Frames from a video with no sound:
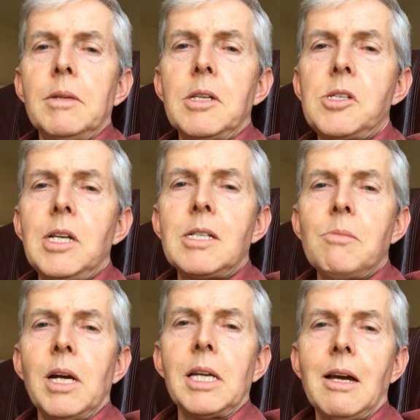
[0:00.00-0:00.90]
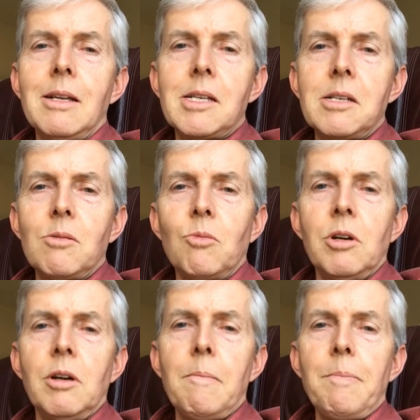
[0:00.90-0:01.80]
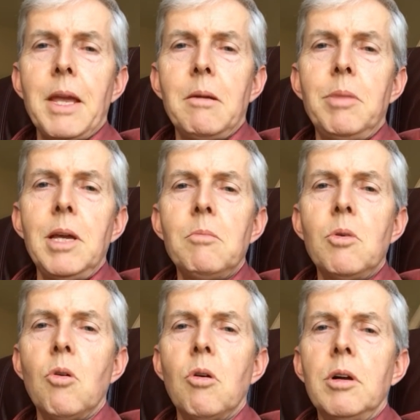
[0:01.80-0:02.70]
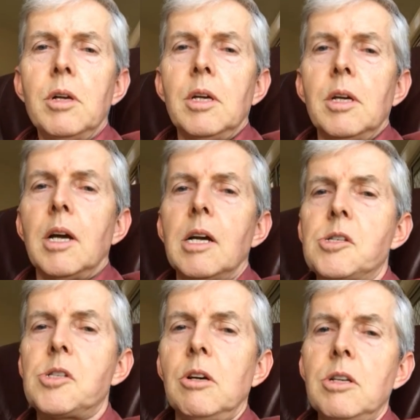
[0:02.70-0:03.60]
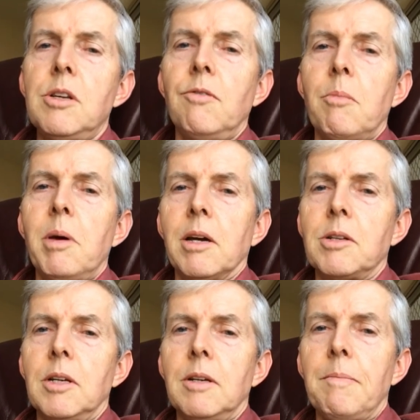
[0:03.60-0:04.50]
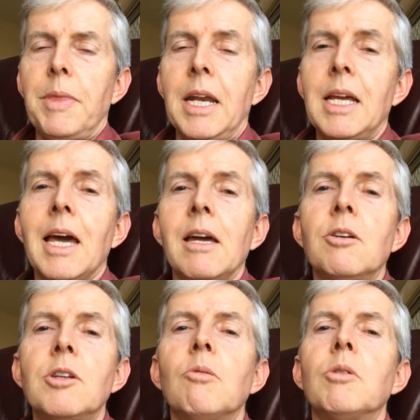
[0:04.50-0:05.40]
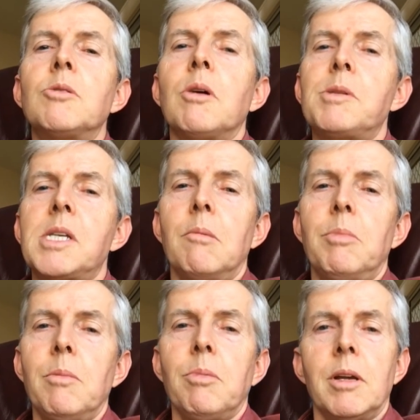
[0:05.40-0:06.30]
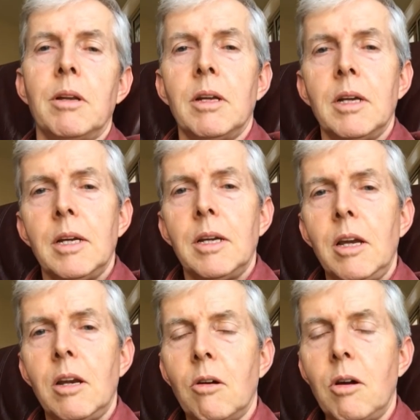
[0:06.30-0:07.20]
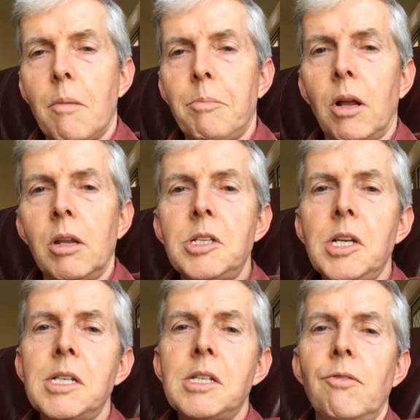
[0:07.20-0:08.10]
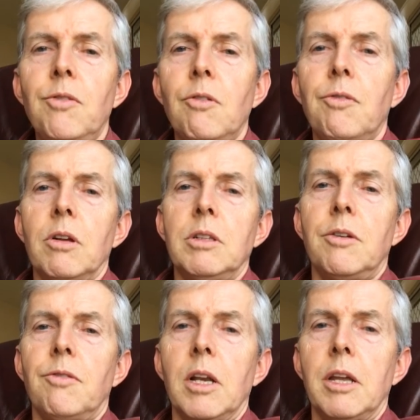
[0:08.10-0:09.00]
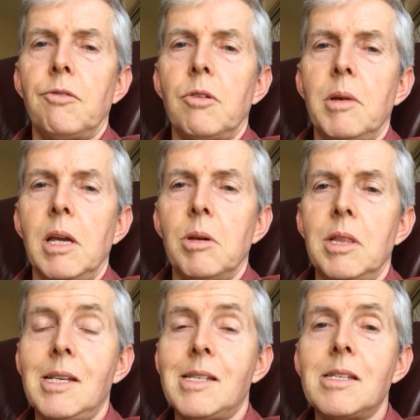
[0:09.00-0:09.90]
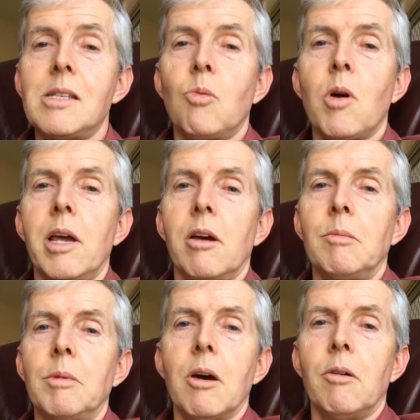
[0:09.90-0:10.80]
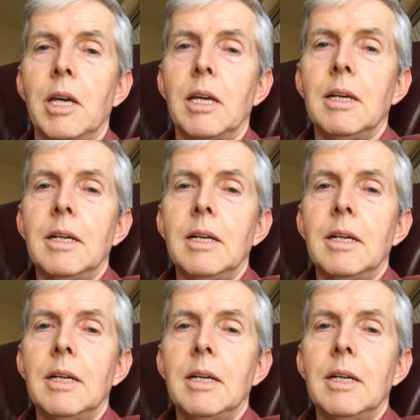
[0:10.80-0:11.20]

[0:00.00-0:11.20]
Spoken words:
stick to my guns, as it were, and be more assertive about it. And again, I don't want to upset people and, you know, apologies if you feel differently from me, but this is the way I'm going.